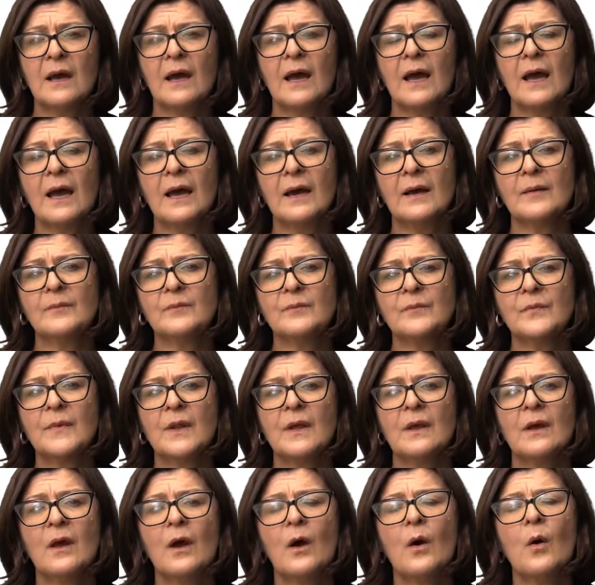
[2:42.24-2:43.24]

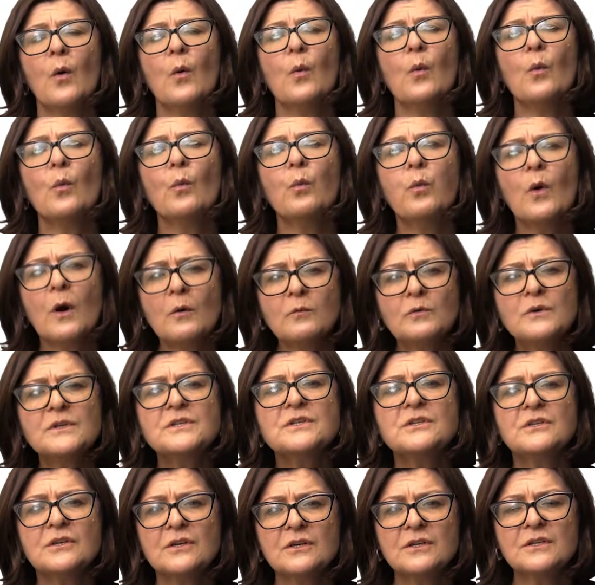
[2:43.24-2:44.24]
What
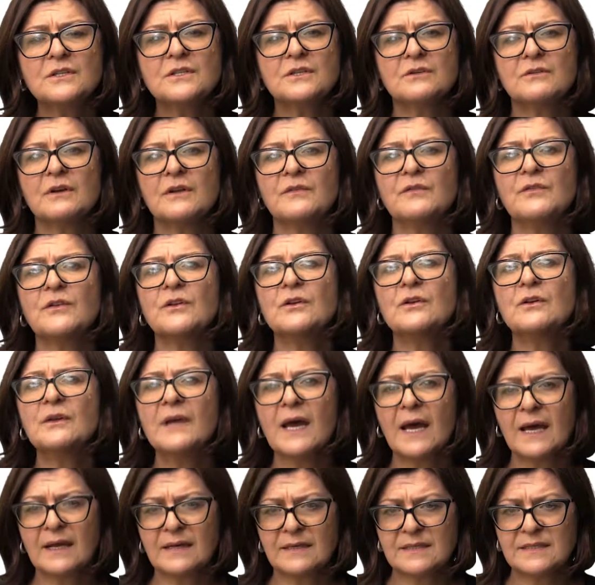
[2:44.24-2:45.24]
would you do if you
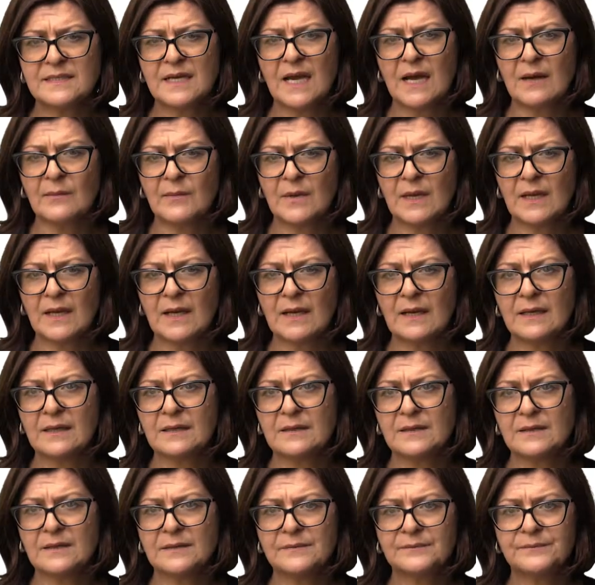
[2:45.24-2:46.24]
had a tummy
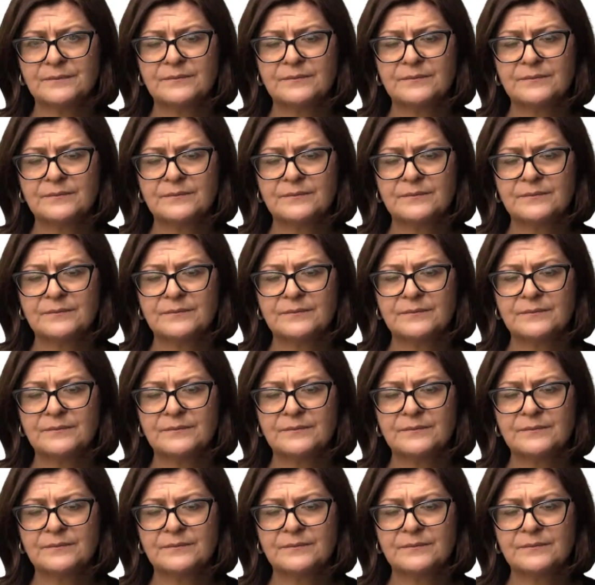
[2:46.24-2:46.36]
ache?